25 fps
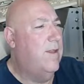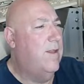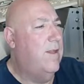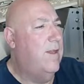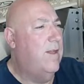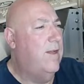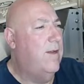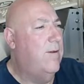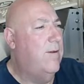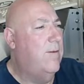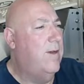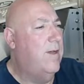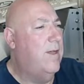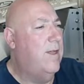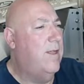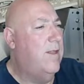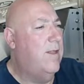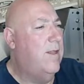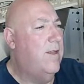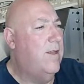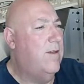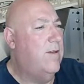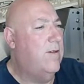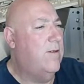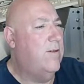Anyway,
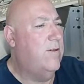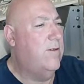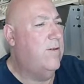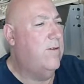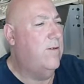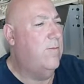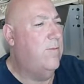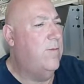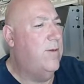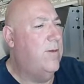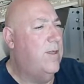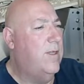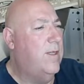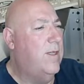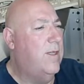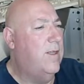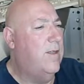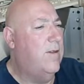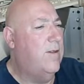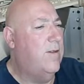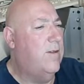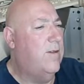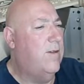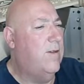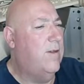that should be
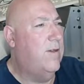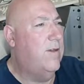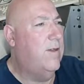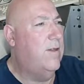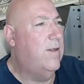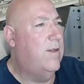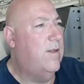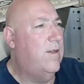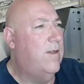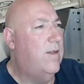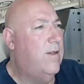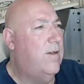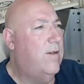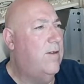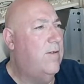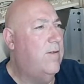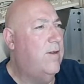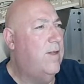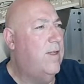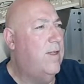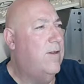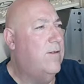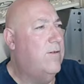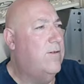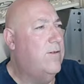it. Nothing
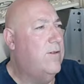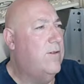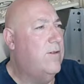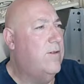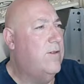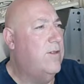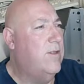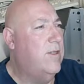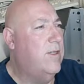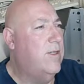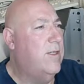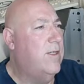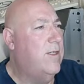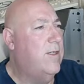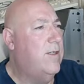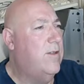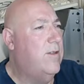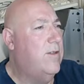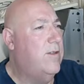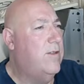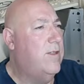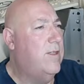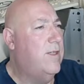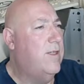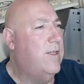else has changed.
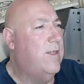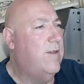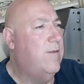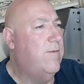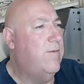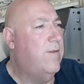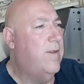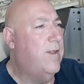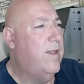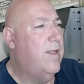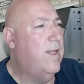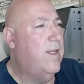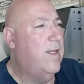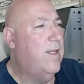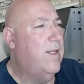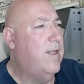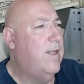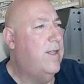Save that.